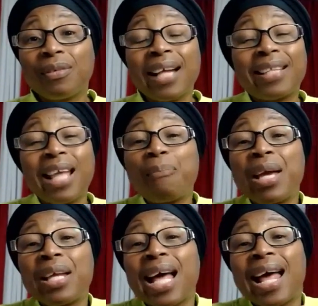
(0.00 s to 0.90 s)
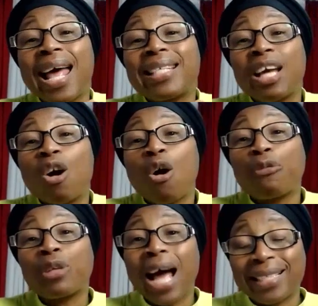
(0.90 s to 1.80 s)
like the, the angel
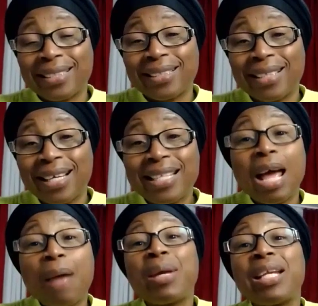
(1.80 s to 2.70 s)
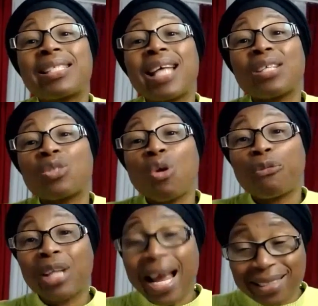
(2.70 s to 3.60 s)
of light, the ministers
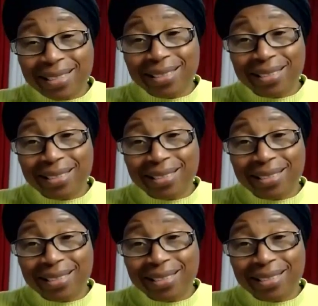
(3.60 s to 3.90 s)
of light,